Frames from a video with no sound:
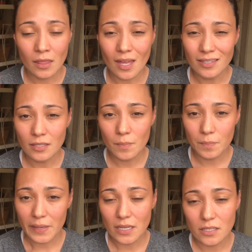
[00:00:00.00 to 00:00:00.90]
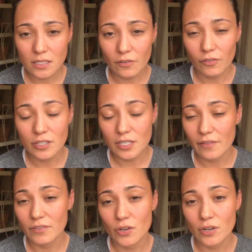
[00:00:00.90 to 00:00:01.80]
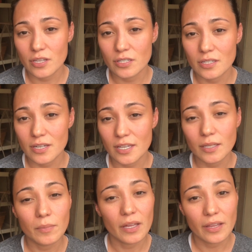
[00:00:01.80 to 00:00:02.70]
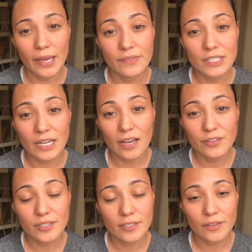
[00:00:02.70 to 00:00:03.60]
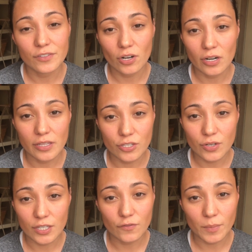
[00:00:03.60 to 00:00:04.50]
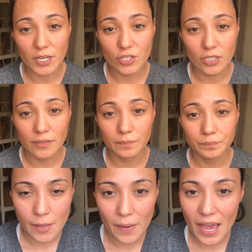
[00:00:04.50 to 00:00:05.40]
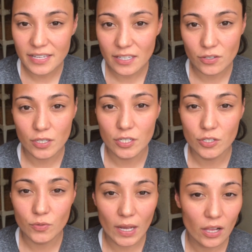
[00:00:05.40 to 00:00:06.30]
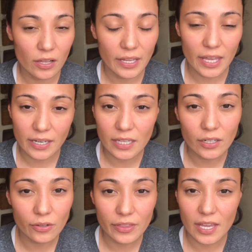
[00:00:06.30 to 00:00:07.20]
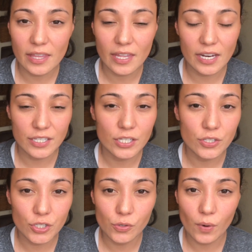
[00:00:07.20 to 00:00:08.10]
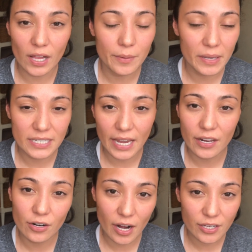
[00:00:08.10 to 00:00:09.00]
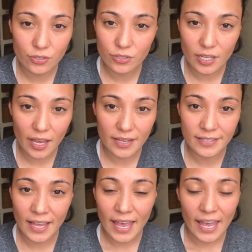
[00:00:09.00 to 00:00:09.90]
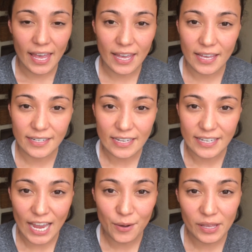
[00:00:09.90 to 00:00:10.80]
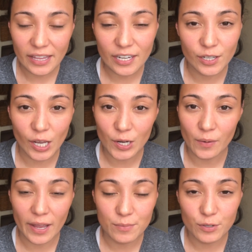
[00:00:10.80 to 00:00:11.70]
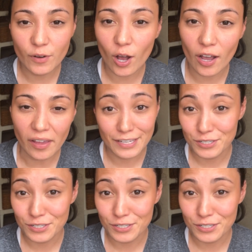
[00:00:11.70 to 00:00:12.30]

That's the biggest difference I've noticed in my lifestyle since I've started this transformation. In the past, I used to dwell on any little thing that I didn't do well in my diet or exercise, and now I let it go. I move on.